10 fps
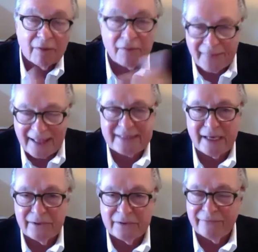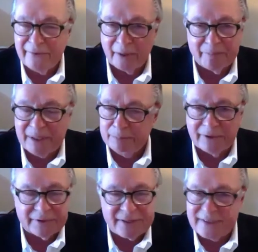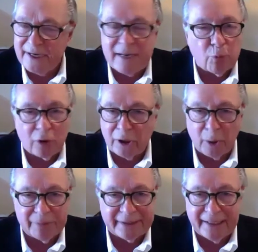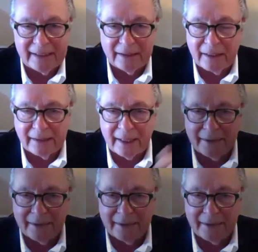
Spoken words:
That's how you develop people. It isn't any more complicated than that.